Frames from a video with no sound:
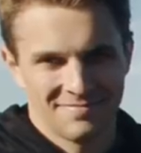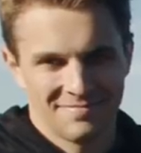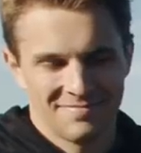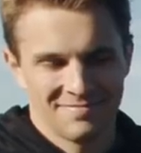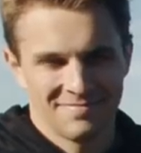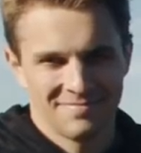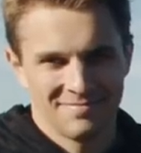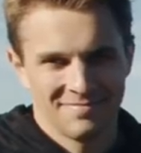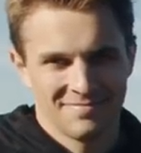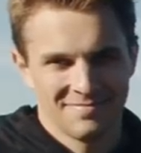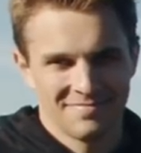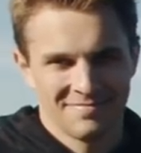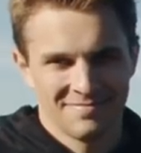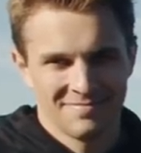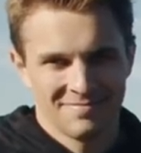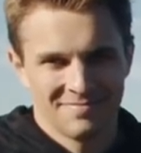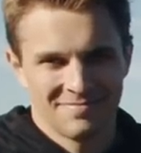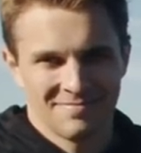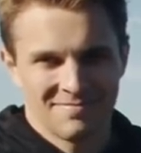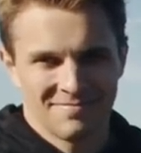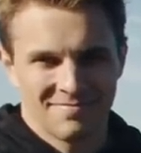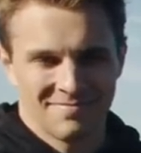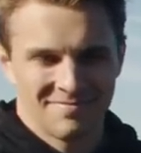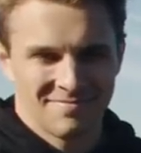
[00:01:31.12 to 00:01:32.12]

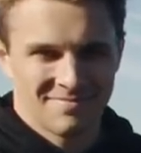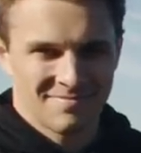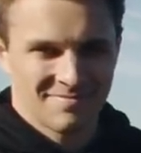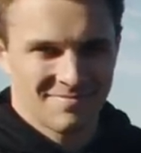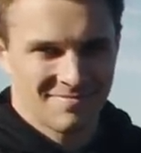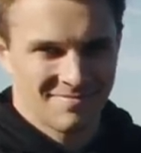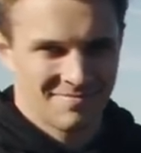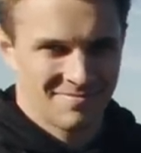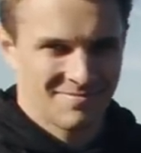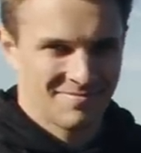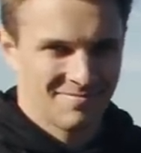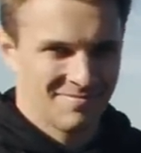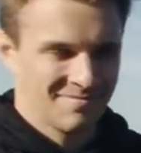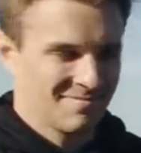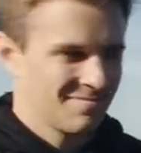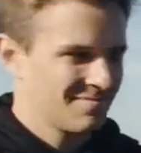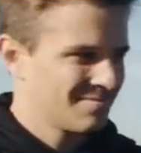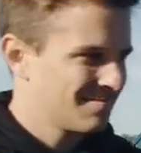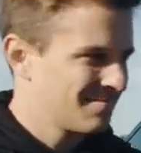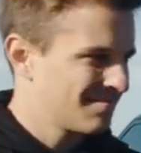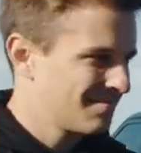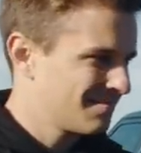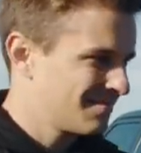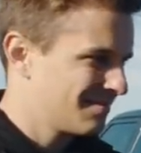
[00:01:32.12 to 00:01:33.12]

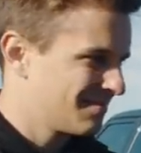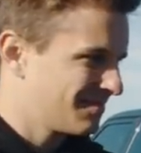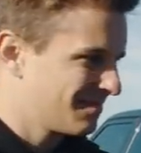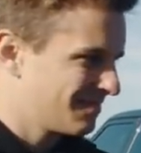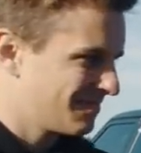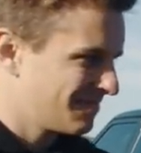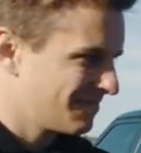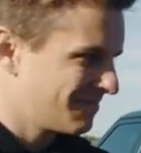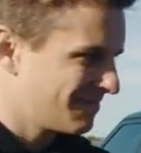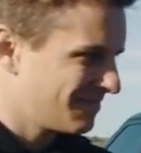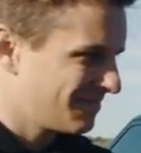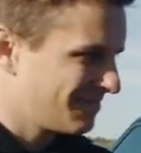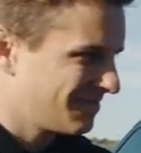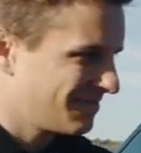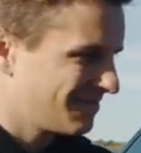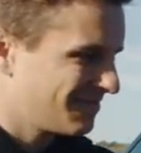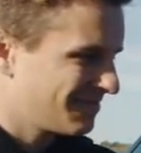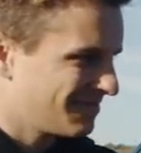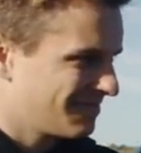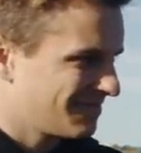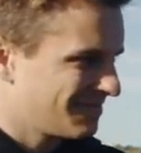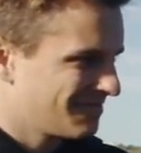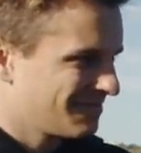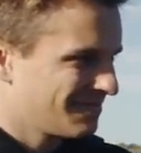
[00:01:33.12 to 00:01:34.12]

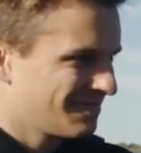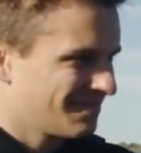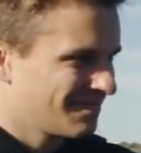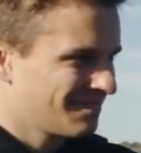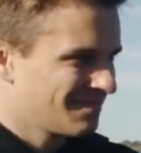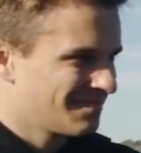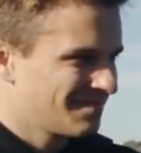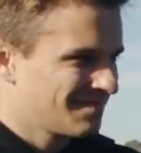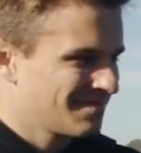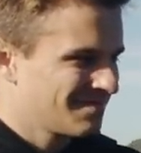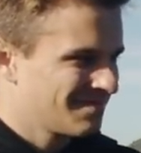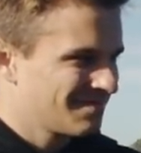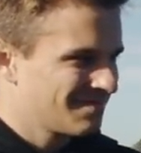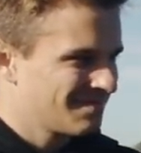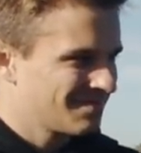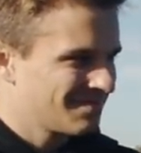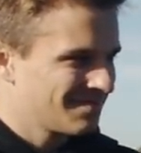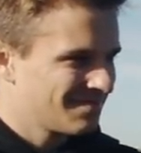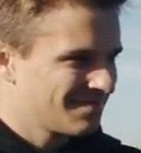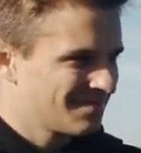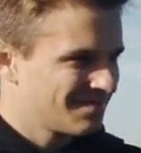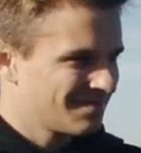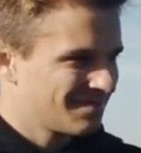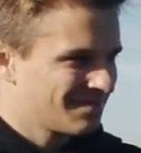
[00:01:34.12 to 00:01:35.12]

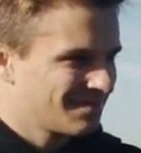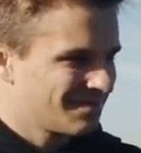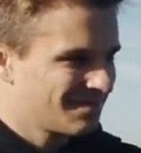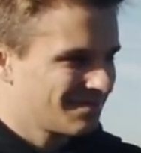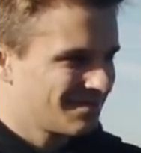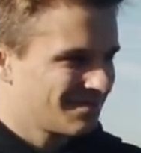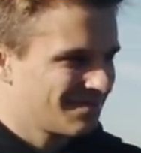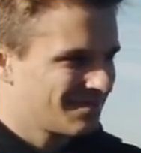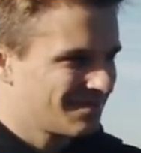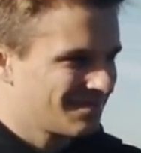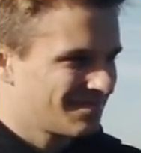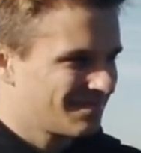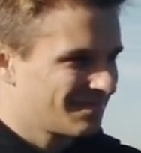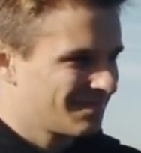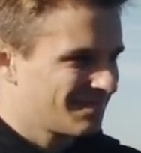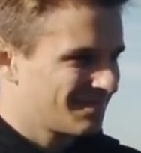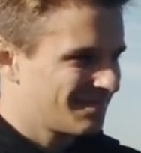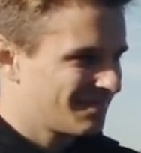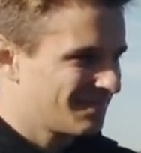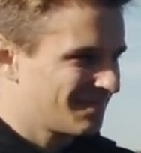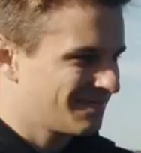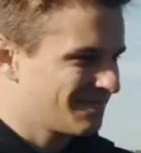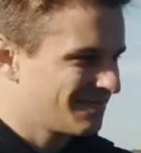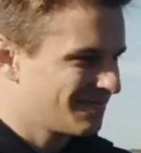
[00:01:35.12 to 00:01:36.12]

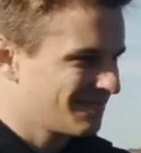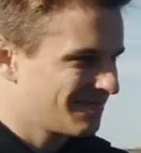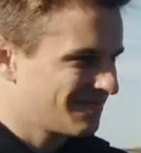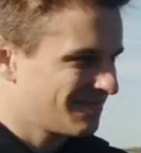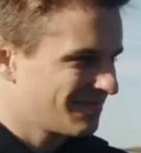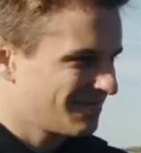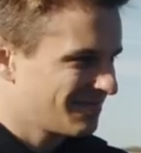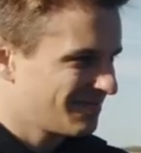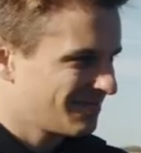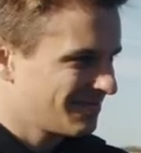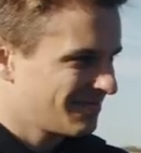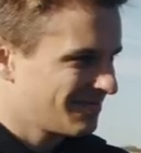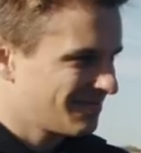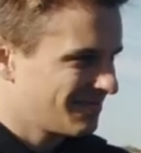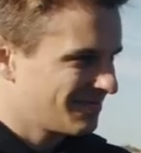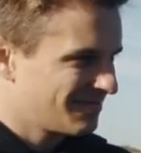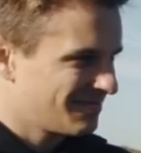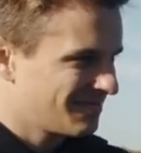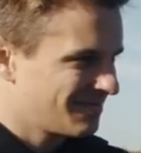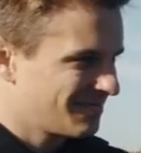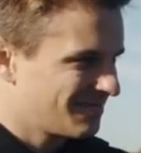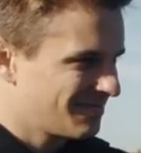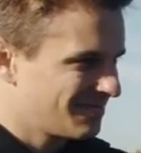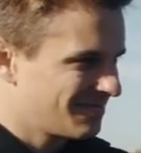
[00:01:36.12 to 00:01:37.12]

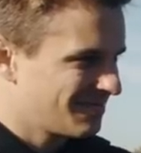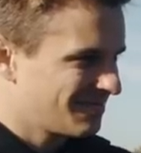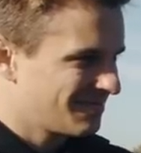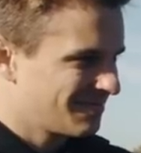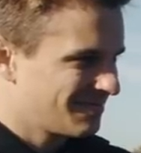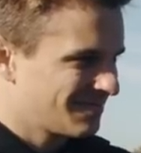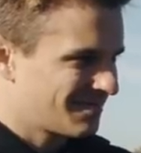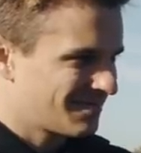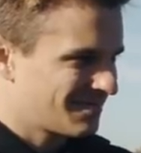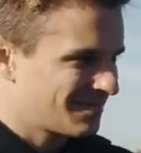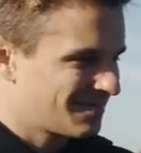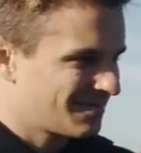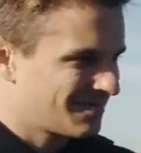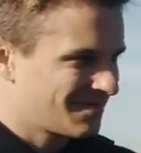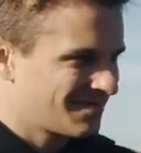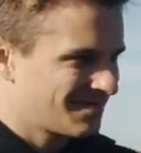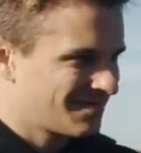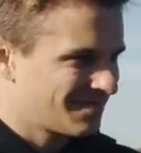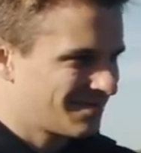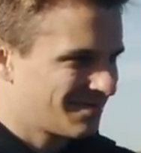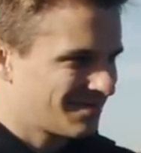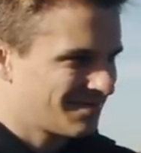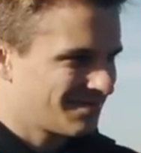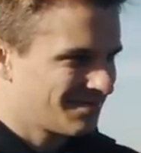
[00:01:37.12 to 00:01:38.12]

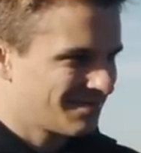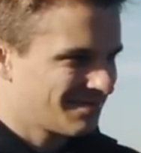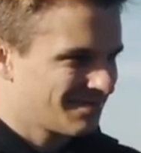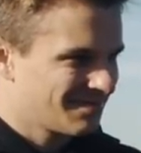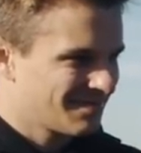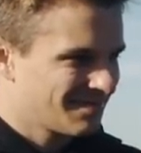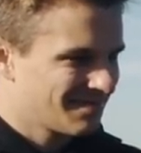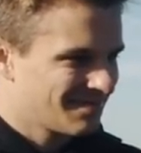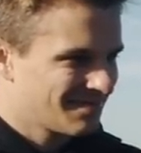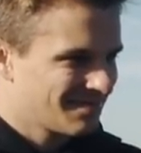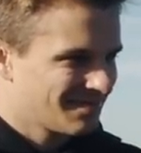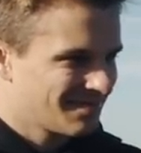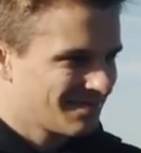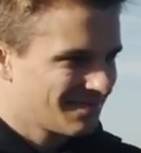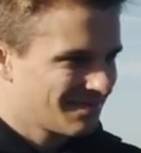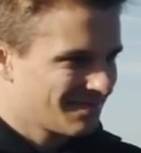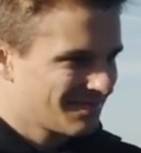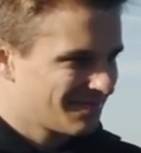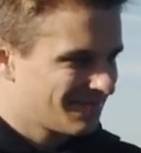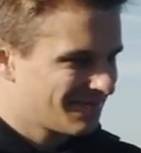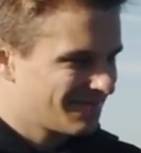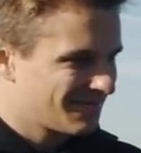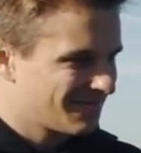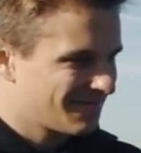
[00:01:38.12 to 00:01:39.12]
(silent)